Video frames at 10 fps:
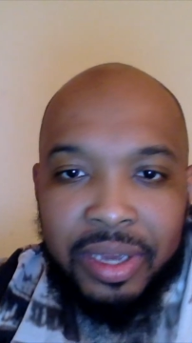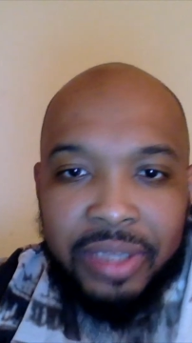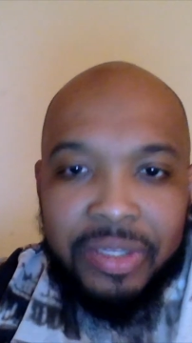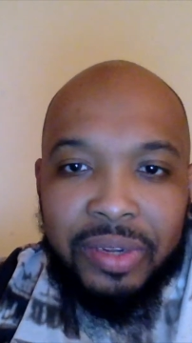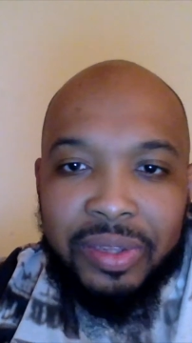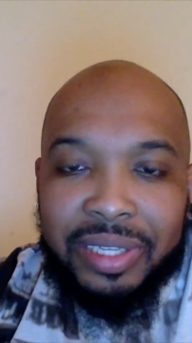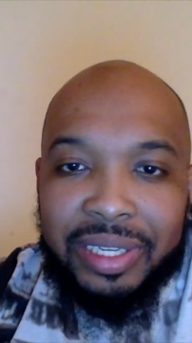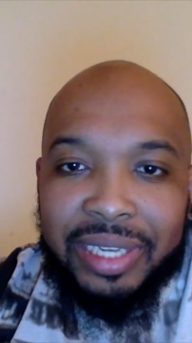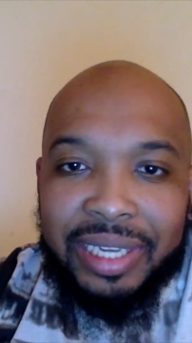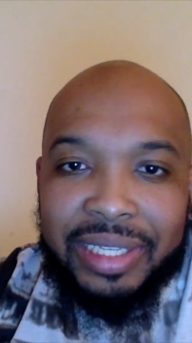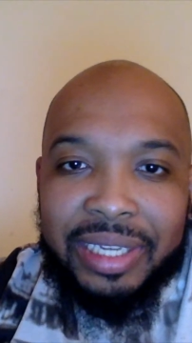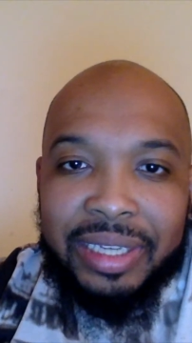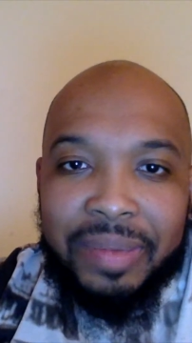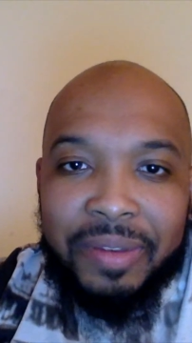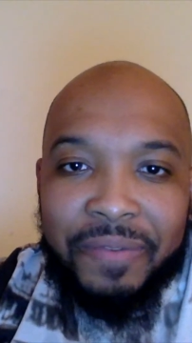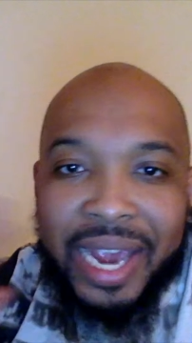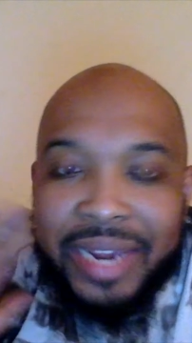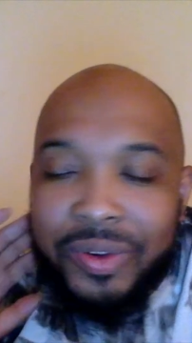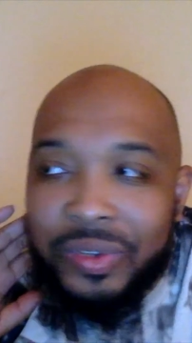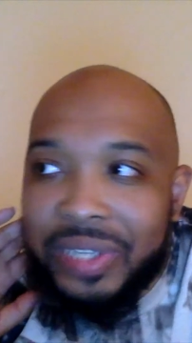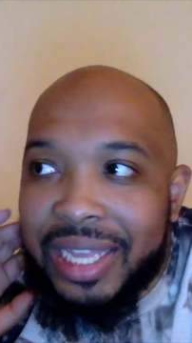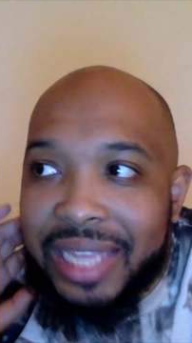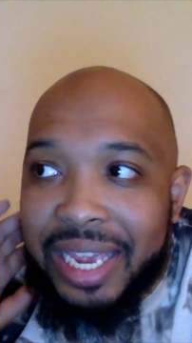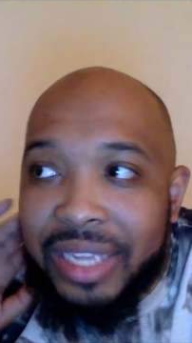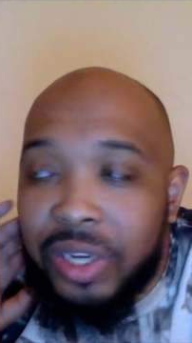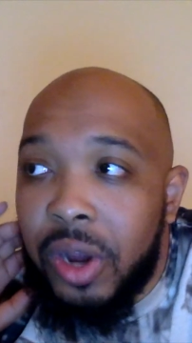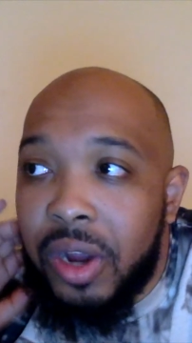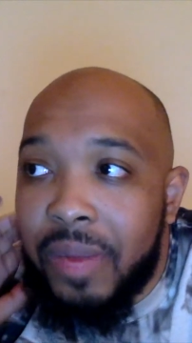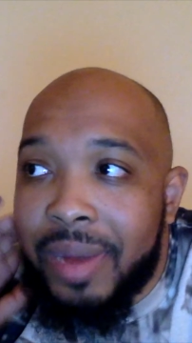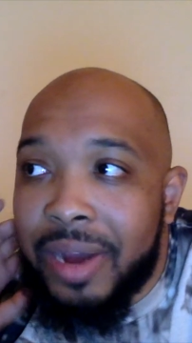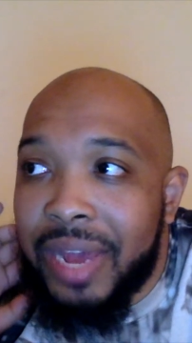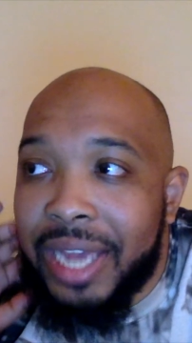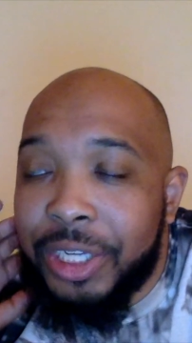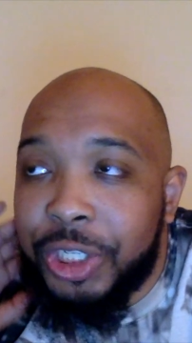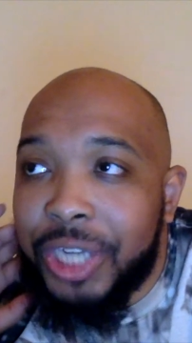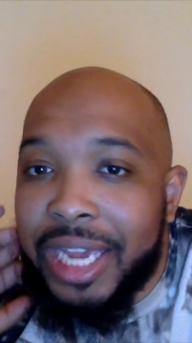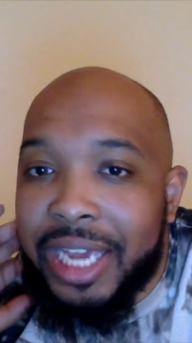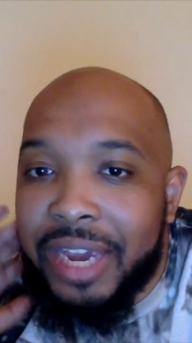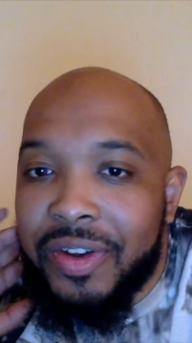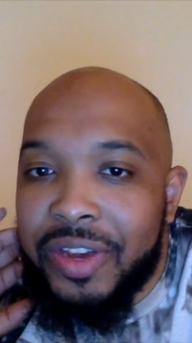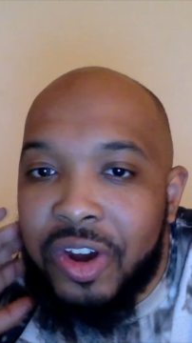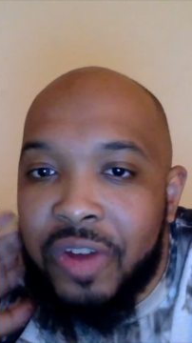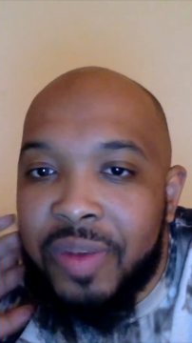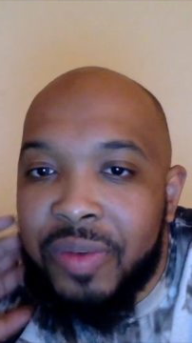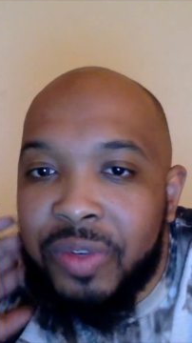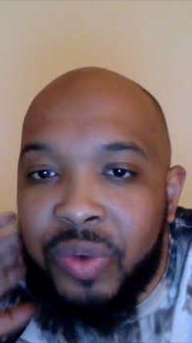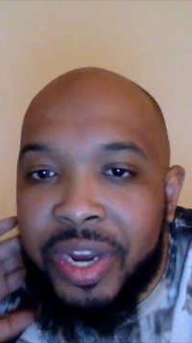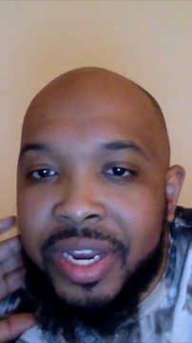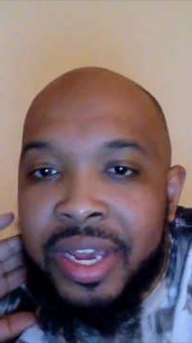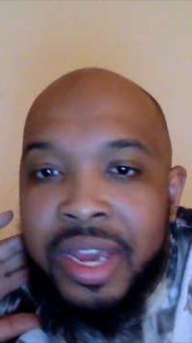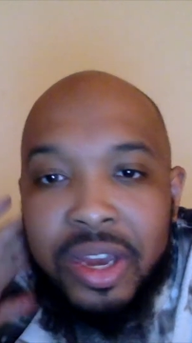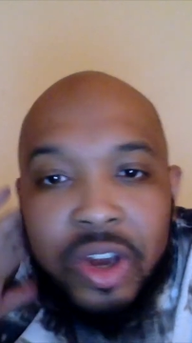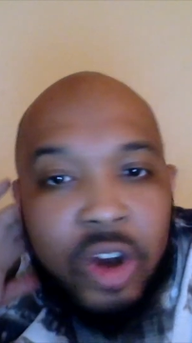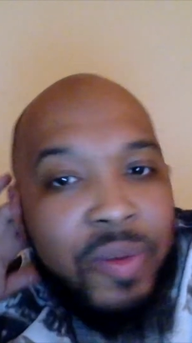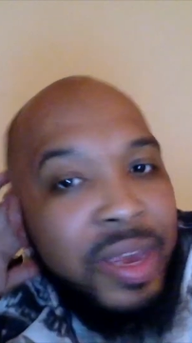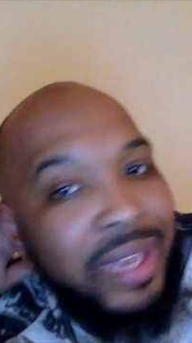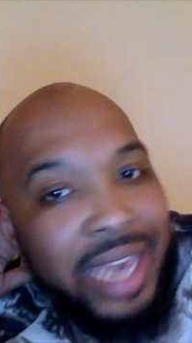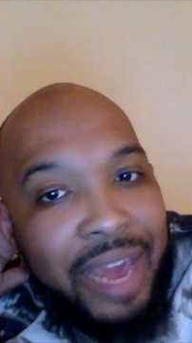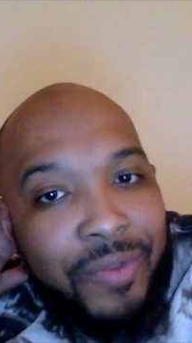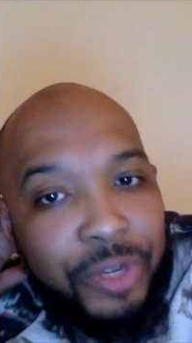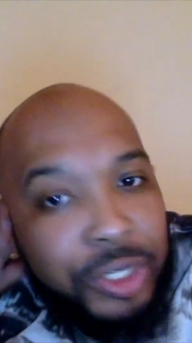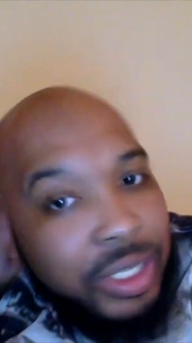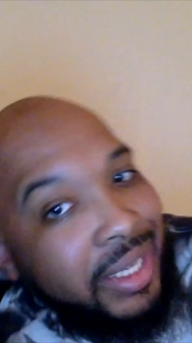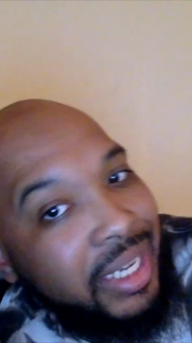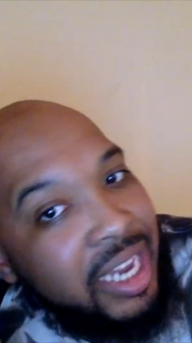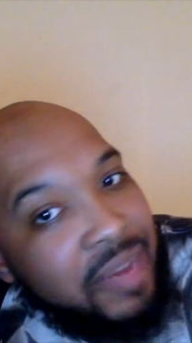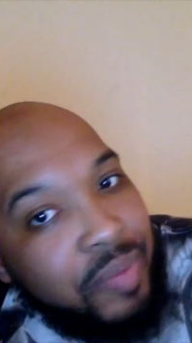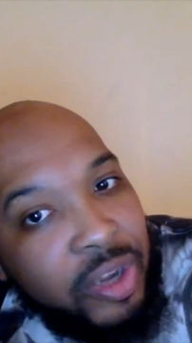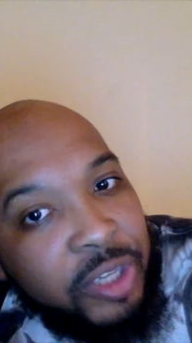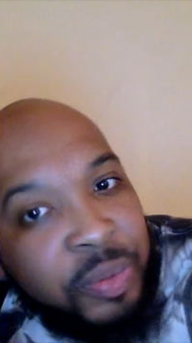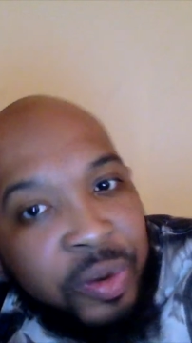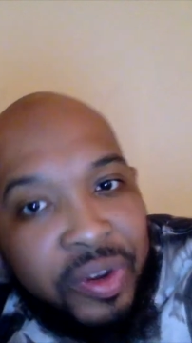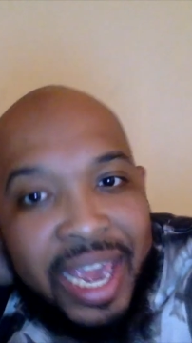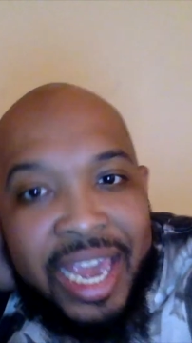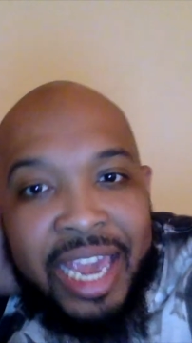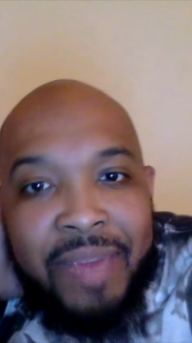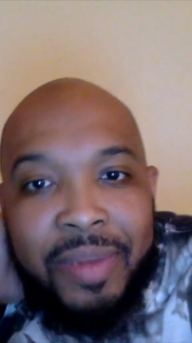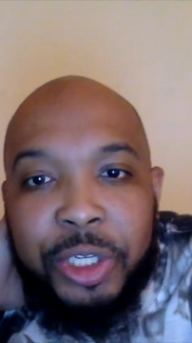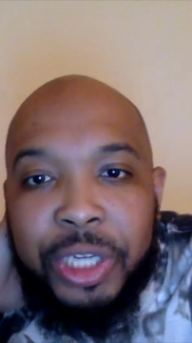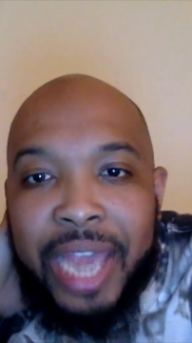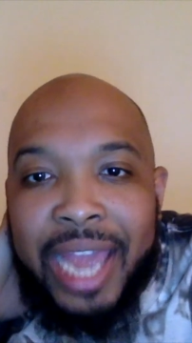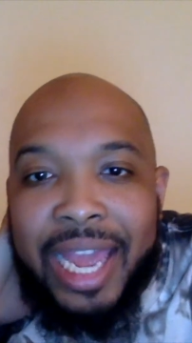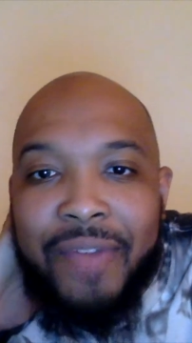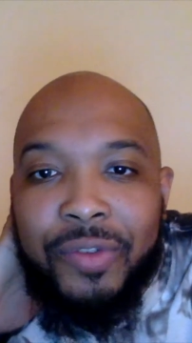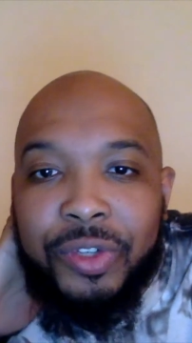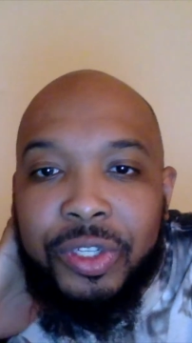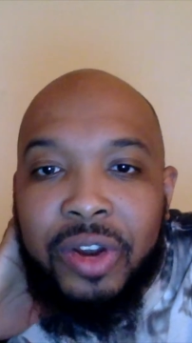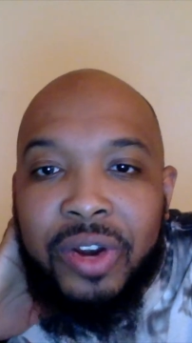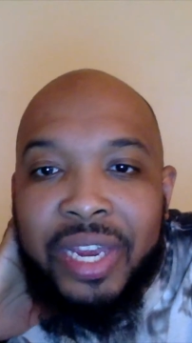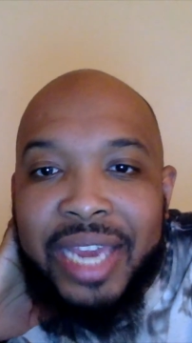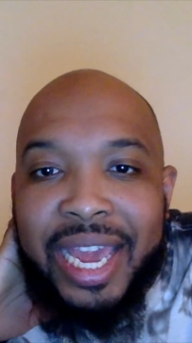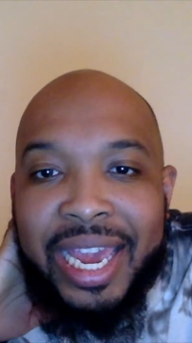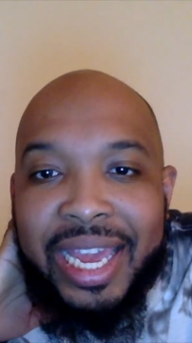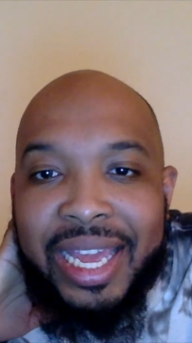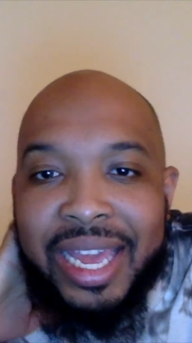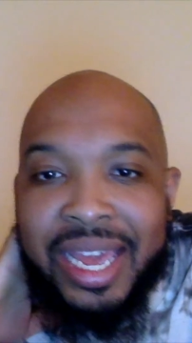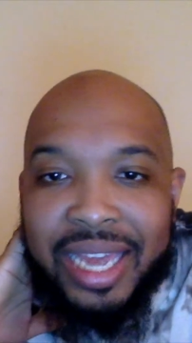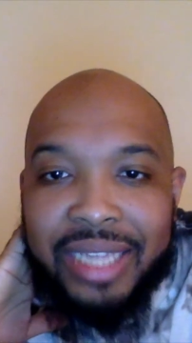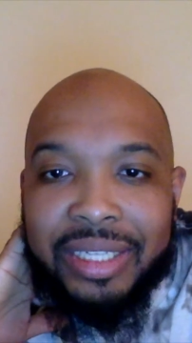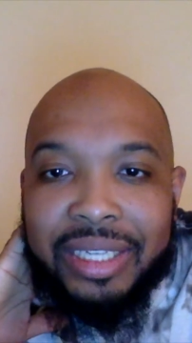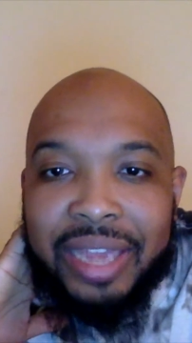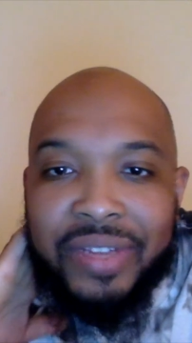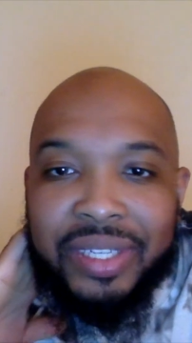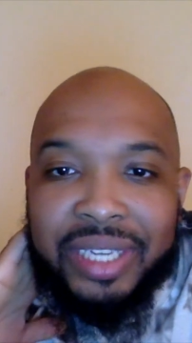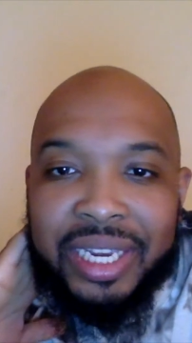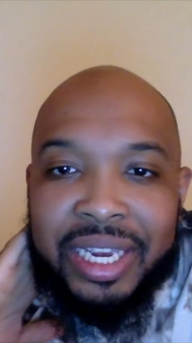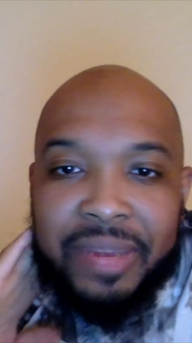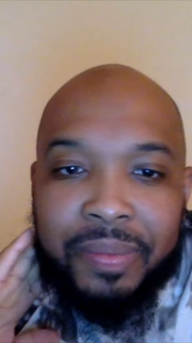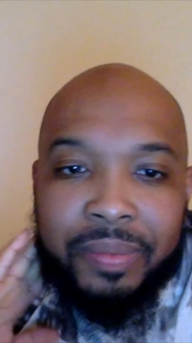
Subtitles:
So the statistics of the finals that they talk about as Shaq carried Kobe was when Kobe only averaged 16 points per game and Shaq averaged 38 and 17.